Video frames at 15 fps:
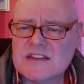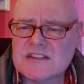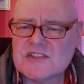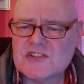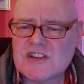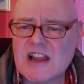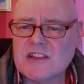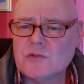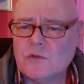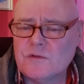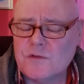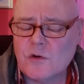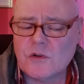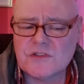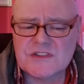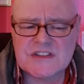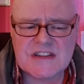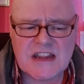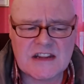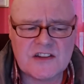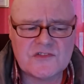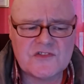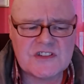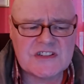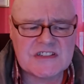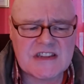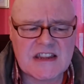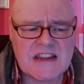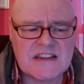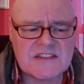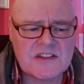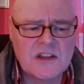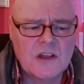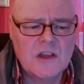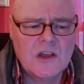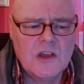Shadow Foreign Secretary, says